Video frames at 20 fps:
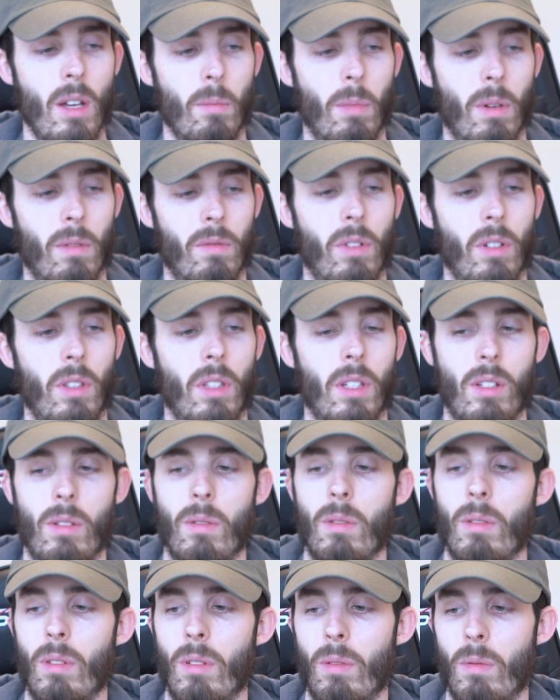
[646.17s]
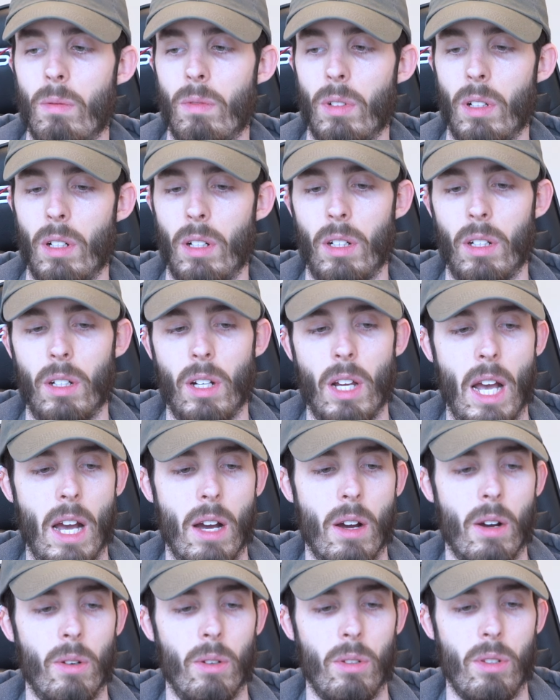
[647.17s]
But for
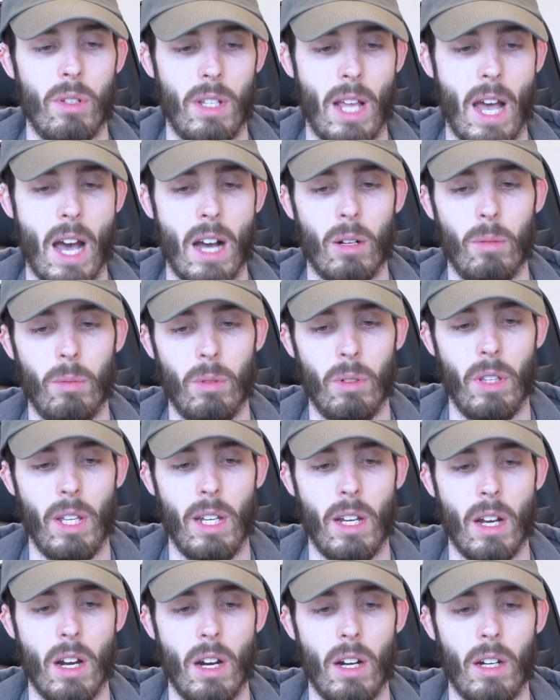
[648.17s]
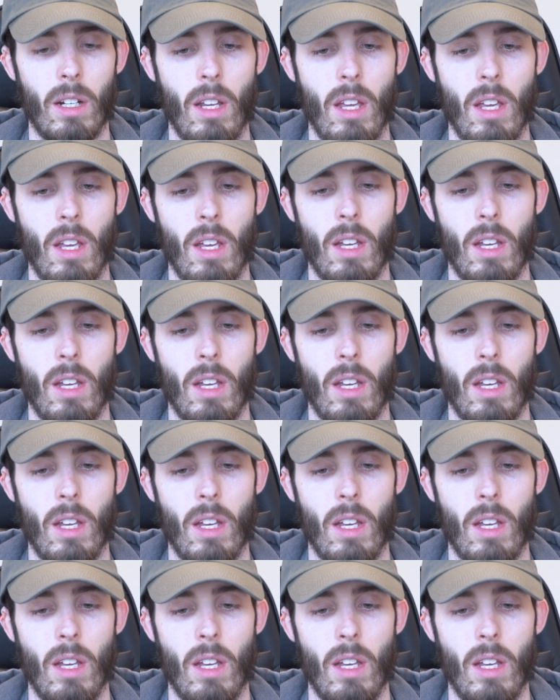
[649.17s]
how stackable they are